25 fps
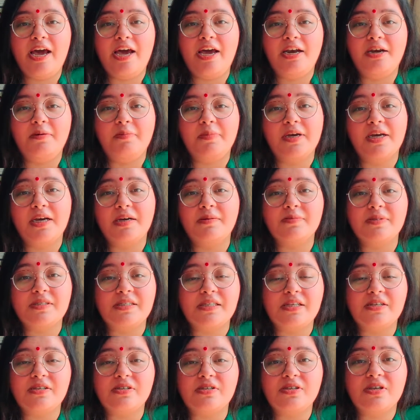and becomes
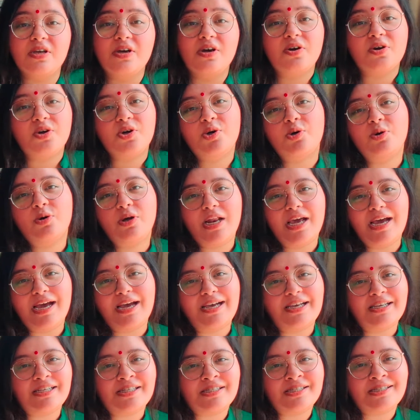this cool
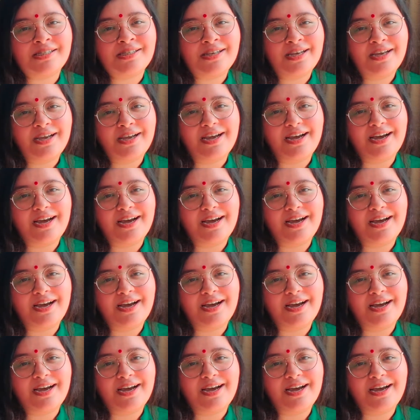ass